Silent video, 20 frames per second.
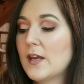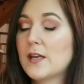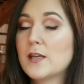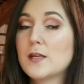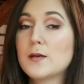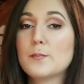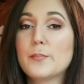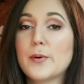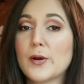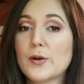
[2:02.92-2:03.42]
and
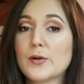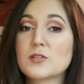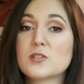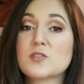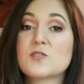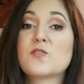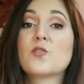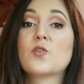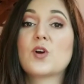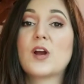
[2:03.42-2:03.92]
it
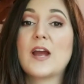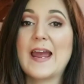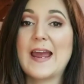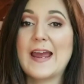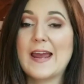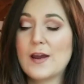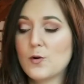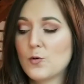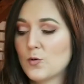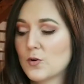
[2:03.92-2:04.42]
burns for
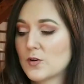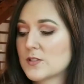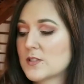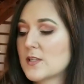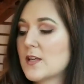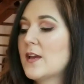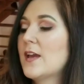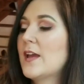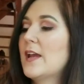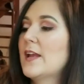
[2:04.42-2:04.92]
hours,
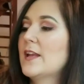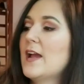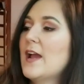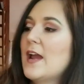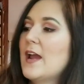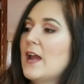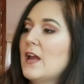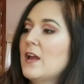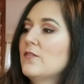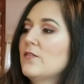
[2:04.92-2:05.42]
and I
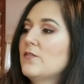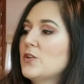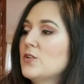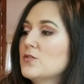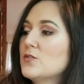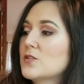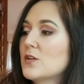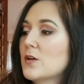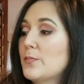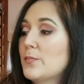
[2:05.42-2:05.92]
have
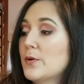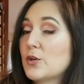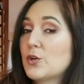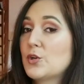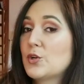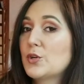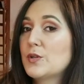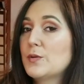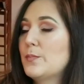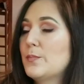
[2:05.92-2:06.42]
used up a
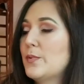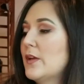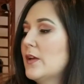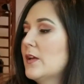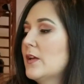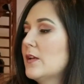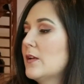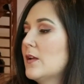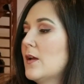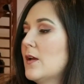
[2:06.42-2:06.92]
good
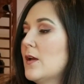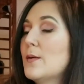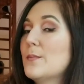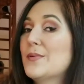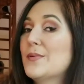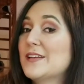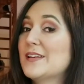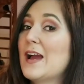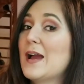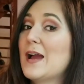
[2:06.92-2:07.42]
bit,
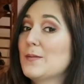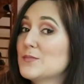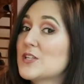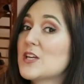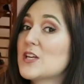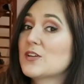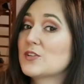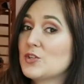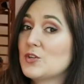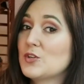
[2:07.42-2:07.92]
but I'm
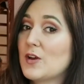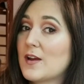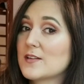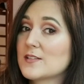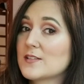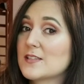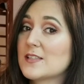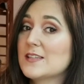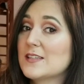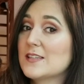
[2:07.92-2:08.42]
telling you
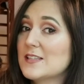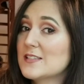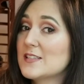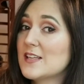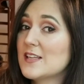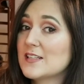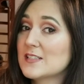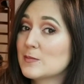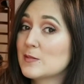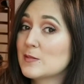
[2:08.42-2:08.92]
guys, this
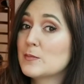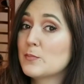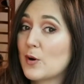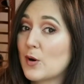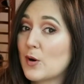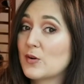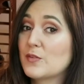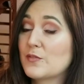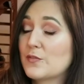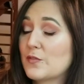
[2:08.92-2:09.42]
thing has been
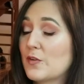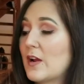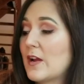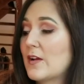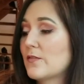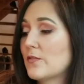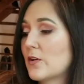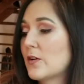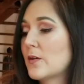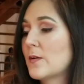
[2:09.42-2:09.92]
burning
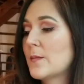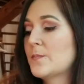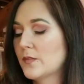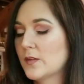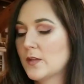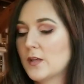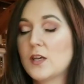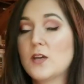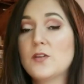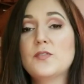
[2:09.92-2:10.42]
forever.
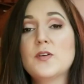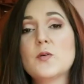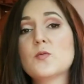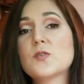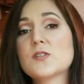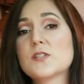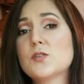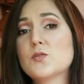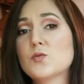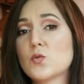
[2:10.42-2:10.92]
If it
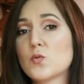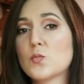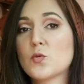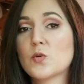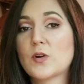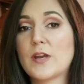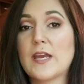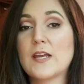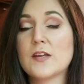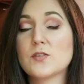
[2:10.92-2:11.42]
was a normal
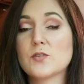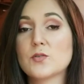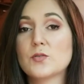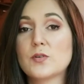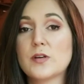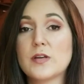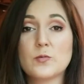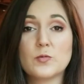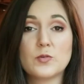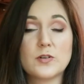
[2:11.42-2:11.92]
candle,
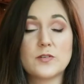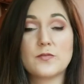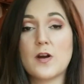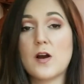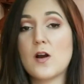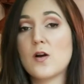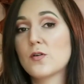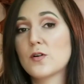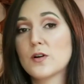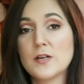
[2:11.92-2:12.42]
it would have
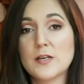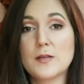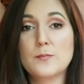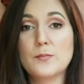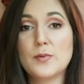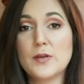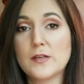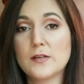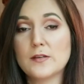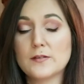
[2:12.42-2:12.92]
already
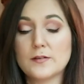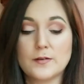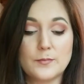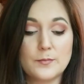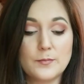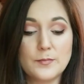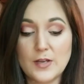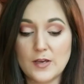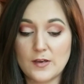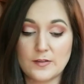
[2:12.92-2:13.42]
been
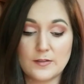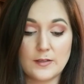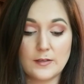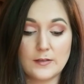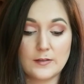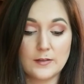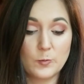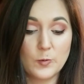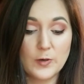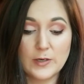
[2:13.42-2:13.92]

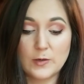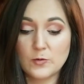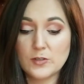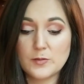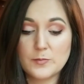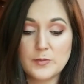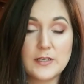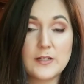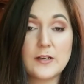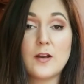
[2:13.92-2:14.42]
nothing. The wick would
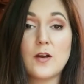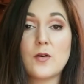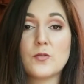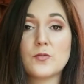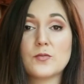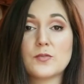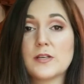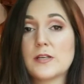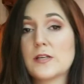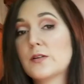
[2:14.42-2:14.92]
have been
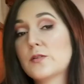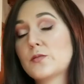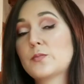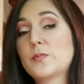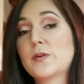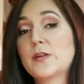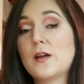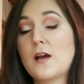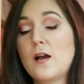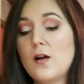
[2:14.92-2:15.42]
gone and it would have
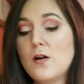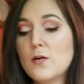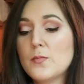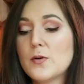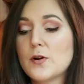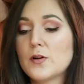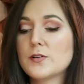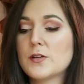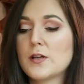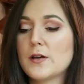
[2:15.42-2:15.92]
been all
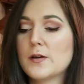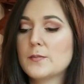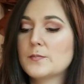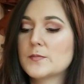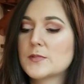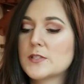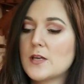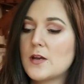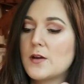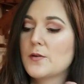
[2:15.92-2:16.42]
burned
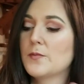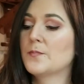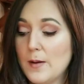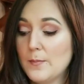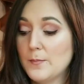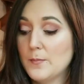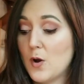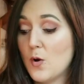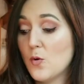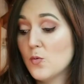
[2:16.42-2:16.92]
up. So
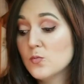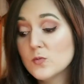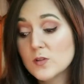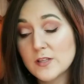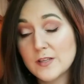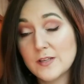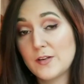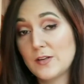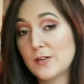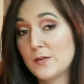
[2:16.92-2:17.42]
I'm
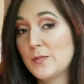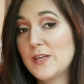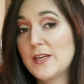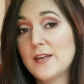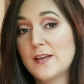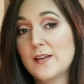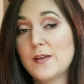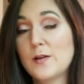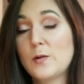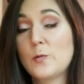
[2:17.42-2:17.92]
only gonna be
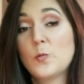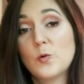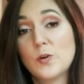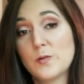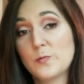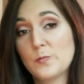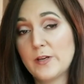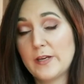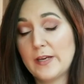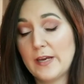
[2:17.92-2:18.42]
getting
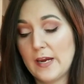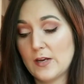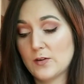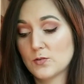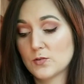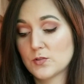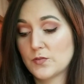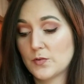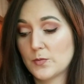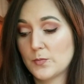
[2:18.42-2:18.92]
wooden wick
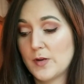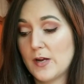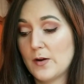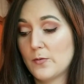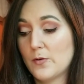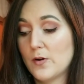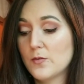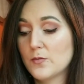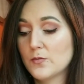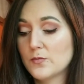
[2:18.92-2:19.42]
candles from
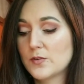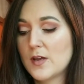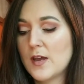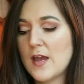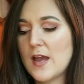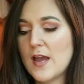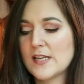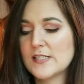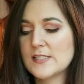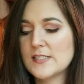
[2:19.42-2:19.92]
now on.
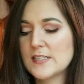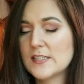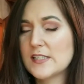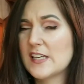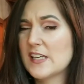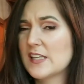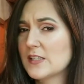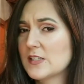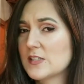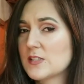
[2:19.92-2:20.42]
I did
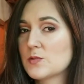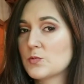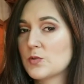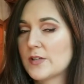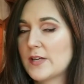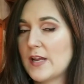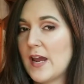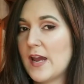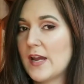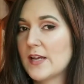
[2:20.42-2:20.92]
get this
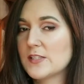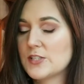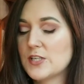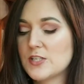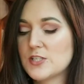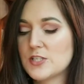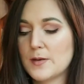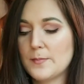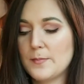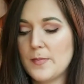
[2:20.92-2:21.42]
one at
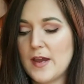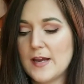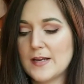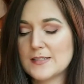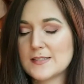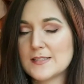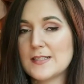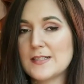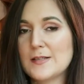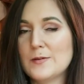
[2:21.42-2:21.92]
TJ
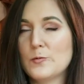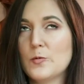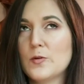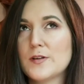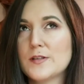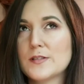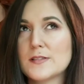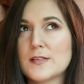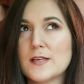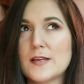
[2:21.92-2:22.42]
Maxx and it
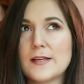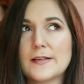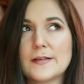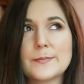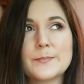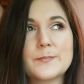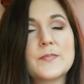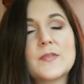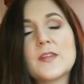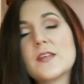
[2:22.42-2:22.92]
was like
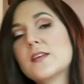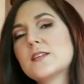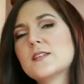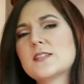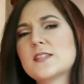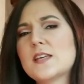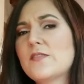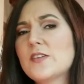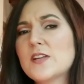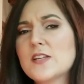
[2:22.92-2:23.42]

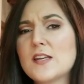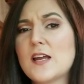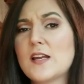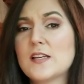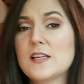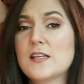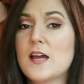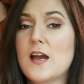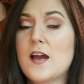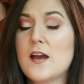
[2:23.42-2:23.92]

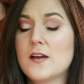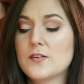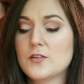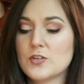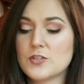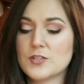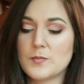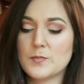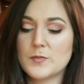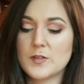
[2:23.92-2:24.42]
$7.99
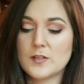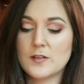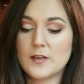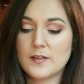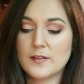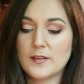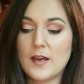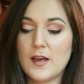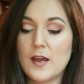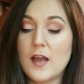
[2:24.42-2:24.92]
or something
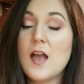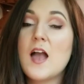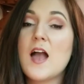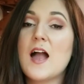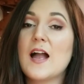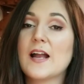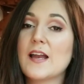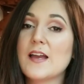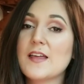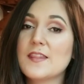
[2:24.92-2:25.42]
like that.
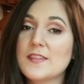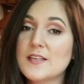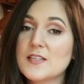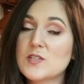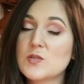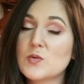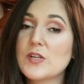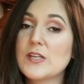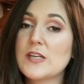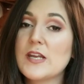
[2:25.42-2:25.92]
I got
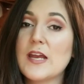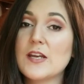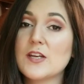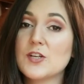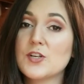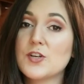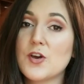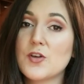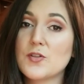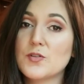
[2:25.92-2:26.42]
this one and
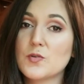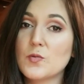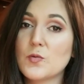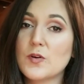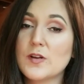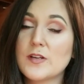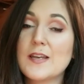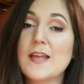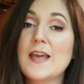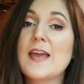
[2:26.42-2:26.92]
another
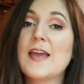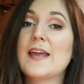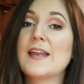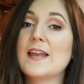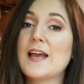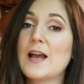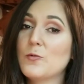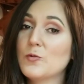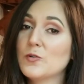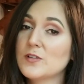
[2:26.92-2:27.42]
one, and
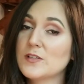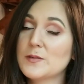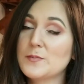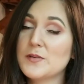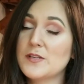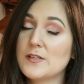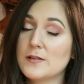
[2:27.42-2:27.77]
I will